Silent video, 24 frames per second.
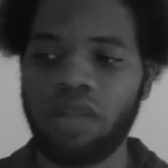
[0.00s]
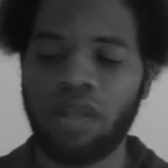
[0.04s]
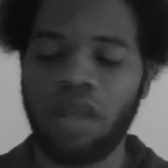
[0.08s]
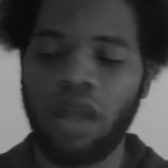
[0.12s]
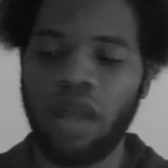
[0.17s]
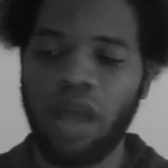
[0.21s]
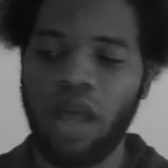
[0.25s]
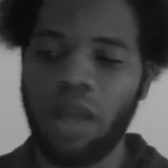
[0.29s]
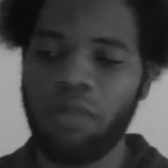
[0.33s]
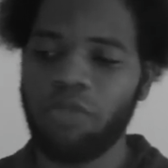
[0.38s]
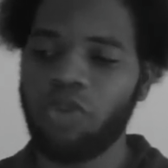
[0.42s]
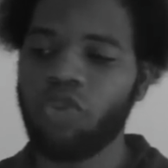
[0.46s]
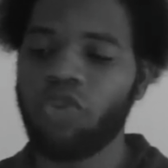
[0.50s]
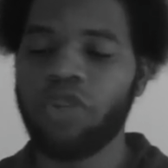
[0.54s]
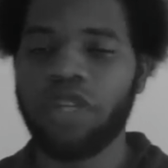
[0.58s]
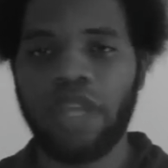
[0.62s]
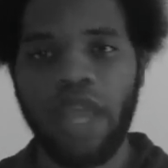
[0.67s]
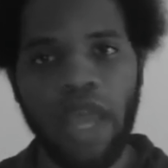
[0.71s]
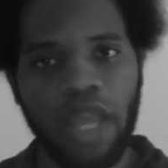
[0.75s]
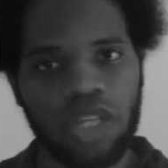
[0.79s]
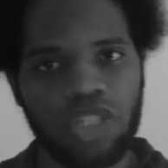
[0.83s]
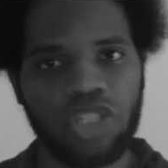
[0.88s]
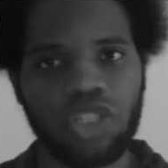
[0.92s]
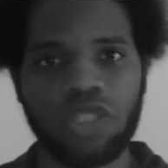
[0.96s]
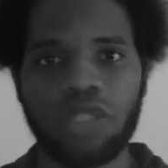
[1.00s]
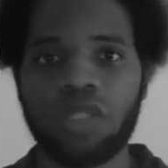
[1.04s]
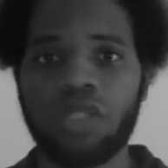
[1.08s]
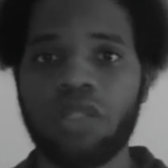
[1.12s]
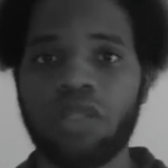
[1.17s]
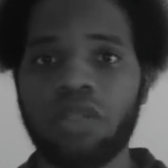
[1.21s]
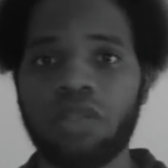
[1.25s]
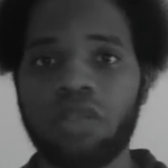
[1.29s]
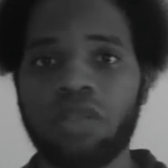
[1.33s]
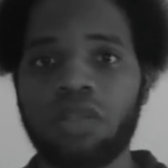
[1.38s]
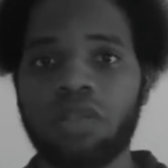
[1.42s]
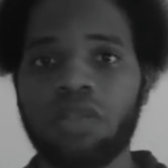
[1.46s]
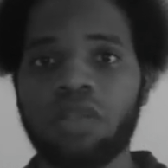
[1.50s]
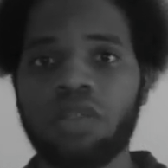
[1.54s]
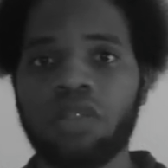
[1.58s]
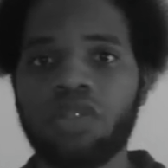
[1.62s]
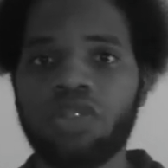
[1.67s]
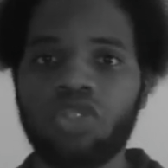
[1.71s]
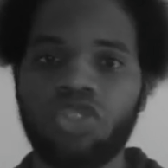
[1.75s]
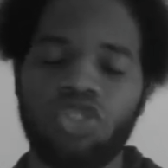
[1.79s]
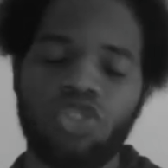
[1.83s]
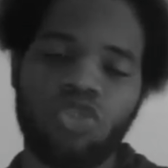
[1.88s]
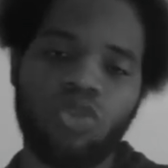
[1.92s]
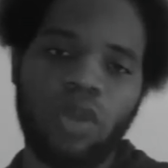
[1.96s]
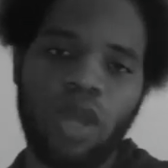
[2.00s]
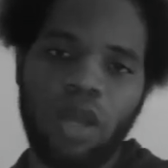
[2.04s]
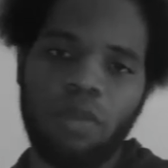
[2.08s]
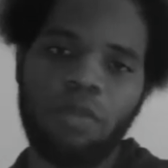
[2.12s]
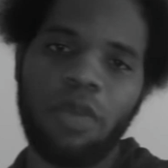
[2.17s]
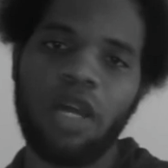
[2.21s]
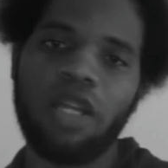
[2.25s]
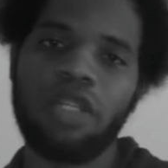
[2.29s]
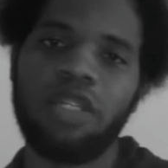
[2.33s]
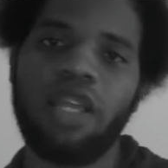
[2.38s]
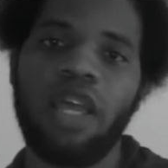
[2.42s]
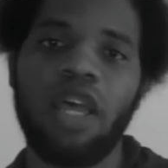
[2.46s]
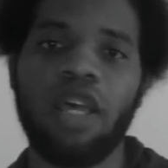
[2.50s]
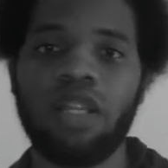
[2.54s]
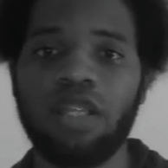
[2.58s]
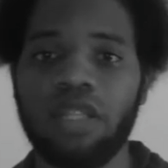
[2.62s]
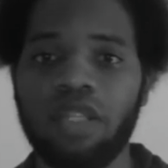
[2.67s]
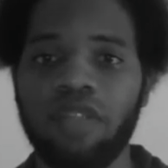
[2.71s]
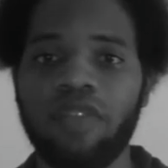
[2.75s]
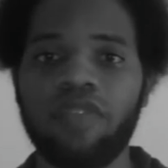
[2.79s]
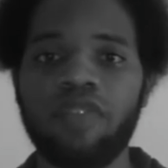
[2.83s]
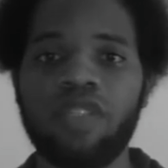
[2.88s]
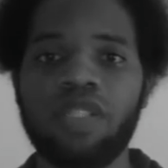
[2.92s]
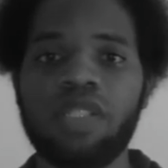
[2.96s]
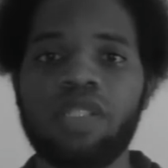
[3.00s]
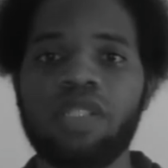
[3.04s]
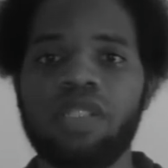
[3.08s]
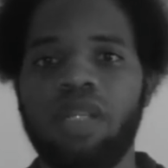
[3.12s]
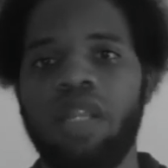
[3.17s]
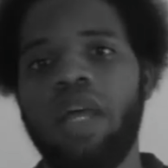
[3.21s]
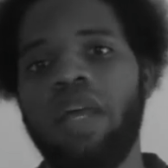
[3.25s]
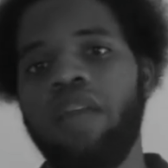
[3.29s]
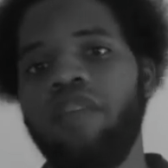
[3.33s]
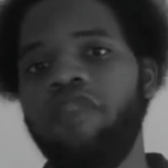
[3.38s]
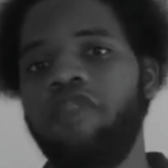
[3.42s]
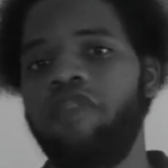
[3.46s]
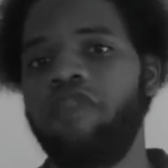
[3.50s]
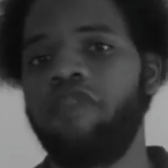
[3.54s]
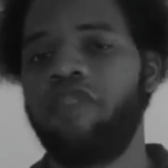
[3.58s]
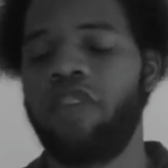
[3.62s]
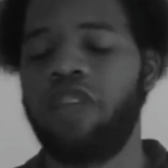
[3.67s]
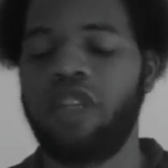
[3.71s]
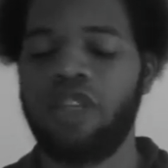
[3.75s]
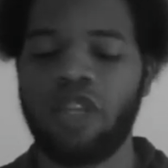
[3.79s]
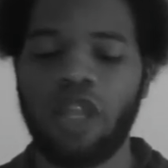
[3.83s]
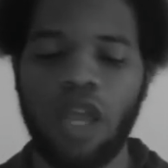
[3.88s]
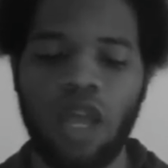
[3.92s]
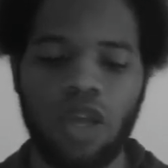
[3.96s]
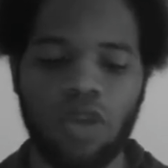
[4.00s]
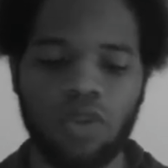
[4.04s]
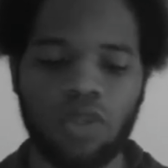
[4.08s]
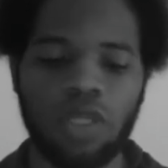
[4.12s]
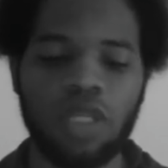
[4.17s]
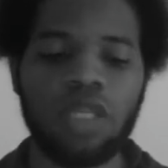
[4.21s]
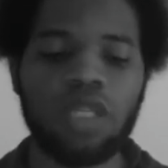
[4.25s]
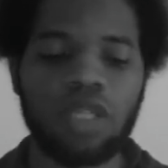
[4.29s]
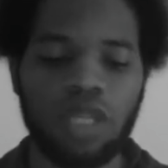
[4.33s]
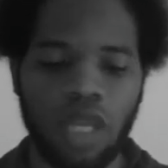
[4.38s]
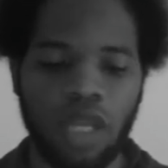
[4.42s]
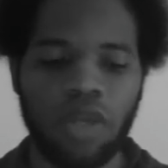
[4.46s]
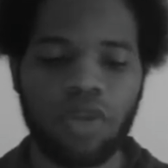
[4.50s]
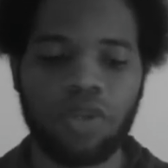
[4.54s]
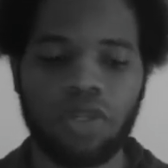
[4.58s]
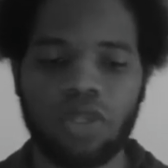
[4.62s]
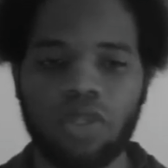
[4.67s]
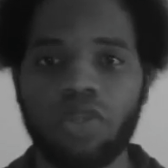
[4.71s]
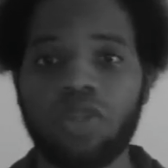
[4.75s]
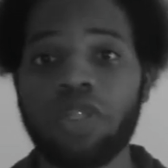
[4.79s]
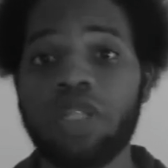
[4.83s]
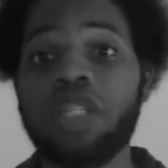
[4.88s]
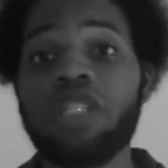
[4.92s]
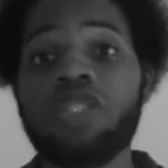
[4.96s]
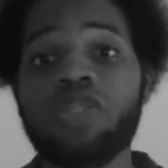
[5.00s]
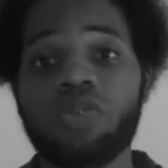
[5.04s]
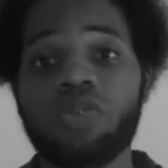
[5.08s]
I'm a reaction to how my dad lived his life and how he carried on his